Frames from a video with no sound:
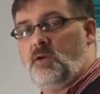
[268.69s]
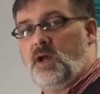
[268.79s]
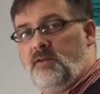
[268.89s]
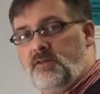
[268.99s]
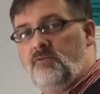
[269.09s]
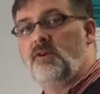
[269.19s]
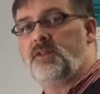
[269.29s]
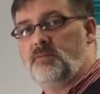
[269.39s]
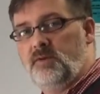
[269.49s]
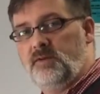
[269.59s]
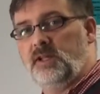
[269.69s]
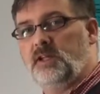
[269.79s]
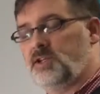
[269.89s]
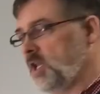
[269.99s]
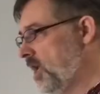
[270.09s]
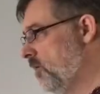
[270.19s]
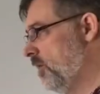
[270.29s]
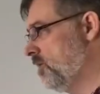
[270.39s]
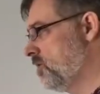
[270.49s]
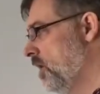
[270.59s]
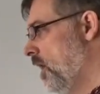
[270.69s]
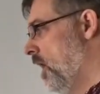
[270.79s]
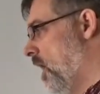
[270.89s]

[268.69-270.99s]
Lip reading: kind of the rhythm of English language.